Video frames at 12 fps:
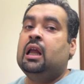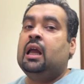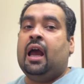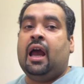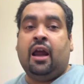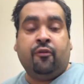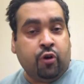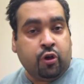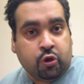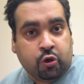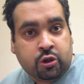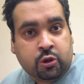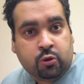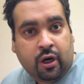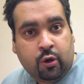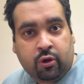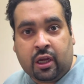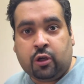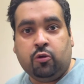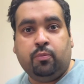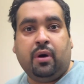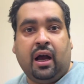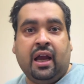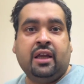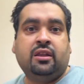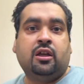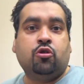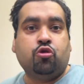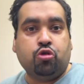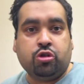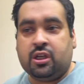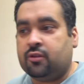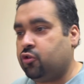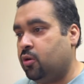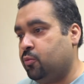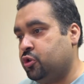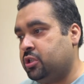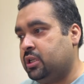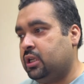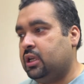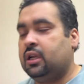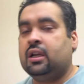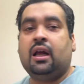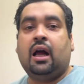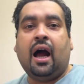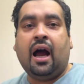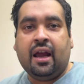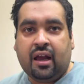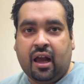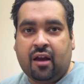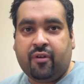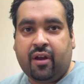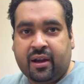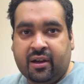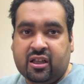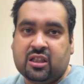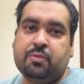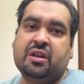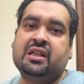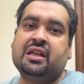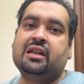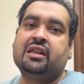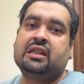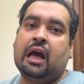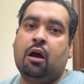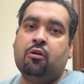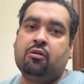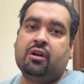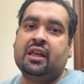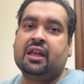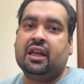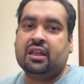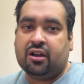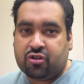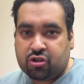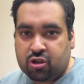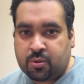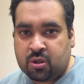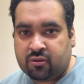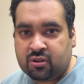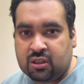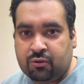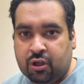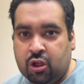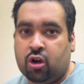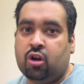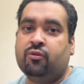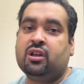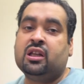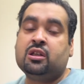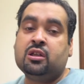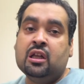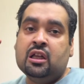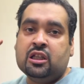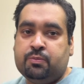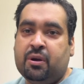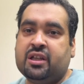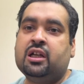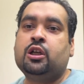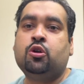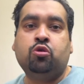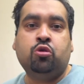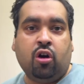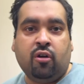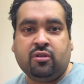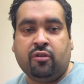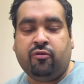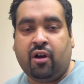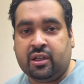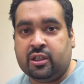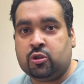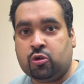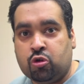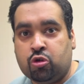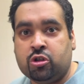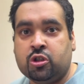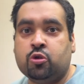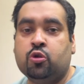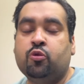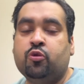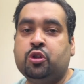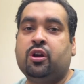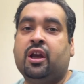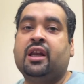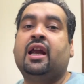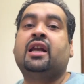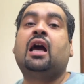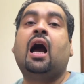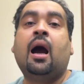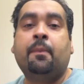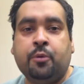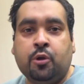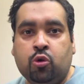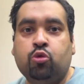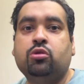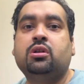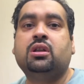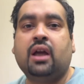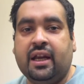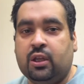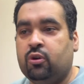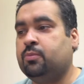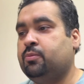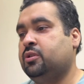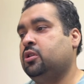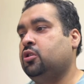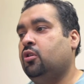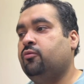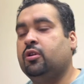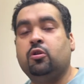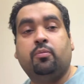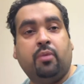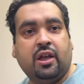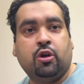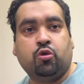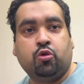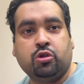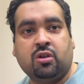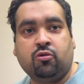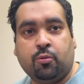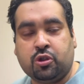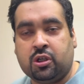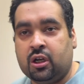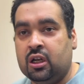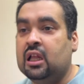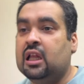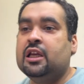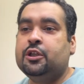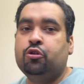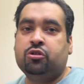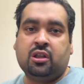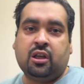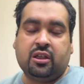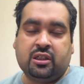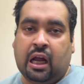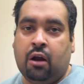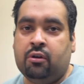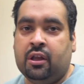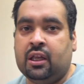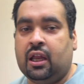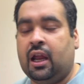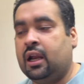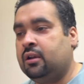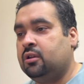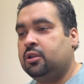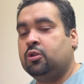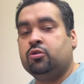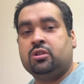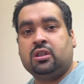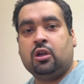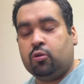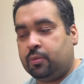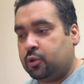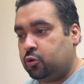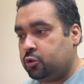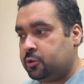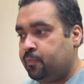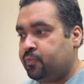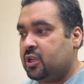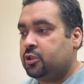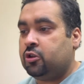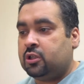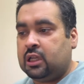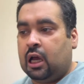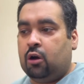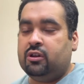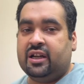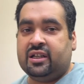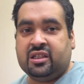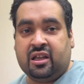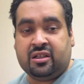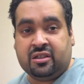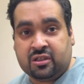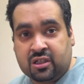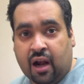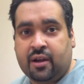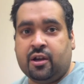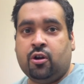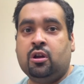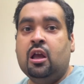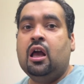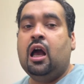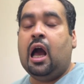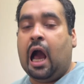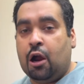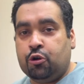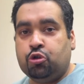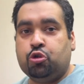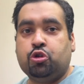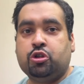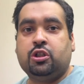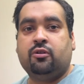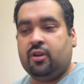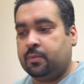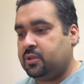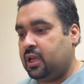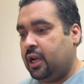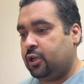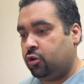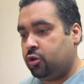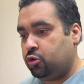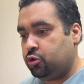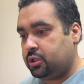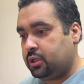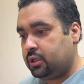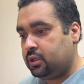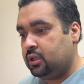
And for those who are looking to buy their hosting from Hostinger, I have added a special discount link in the description of this video along with a special two of the finest codes through which you can get up to 91% off when you buy your hosting from Hostinger using the discount link and using the coupon codes. So now let's get started on how to host your website on Hostinger.